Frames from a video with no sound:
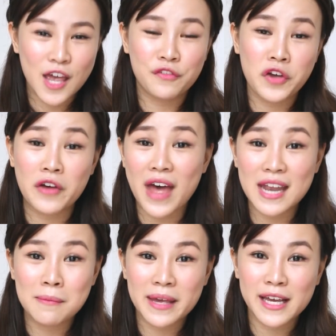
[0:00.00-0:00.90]
If you have
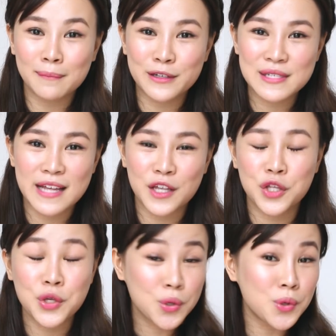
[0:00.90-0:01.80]
any makeup looks that
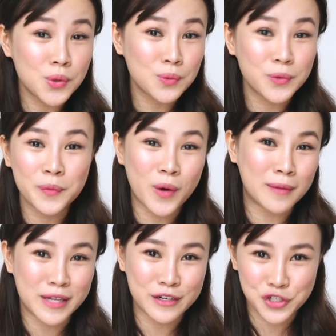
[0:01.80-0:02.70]
you would
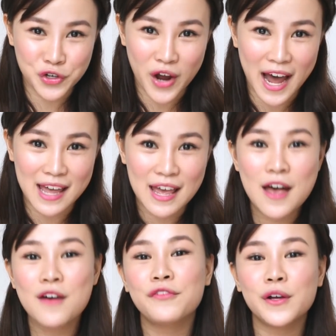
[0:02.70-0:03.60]
want me to try,
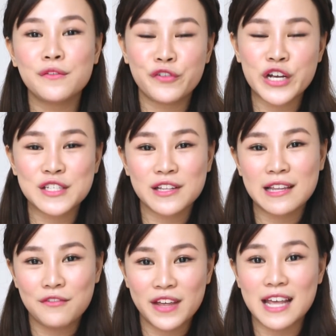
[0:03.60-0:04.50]
feel free to
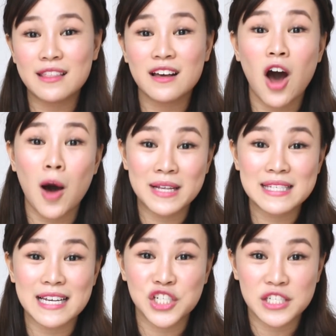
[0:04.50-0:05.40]
leave it in the
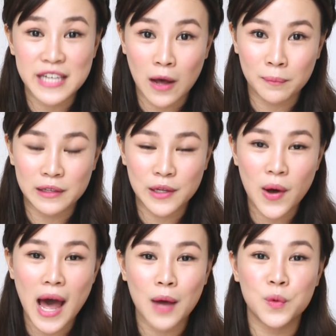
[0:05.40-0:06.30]
comment section down
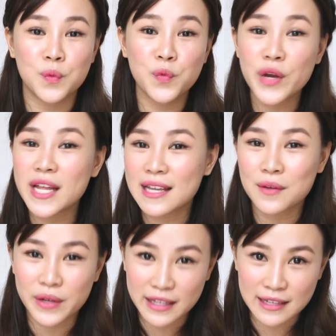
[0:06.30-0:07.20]
below. I would
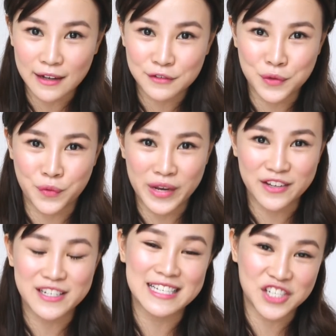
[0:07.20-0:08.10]
really love to
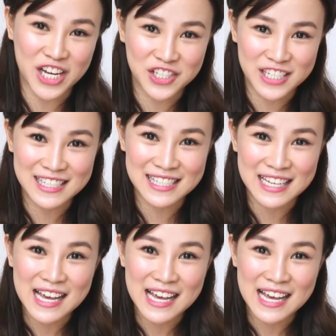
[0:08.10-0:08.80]
read your suggestions.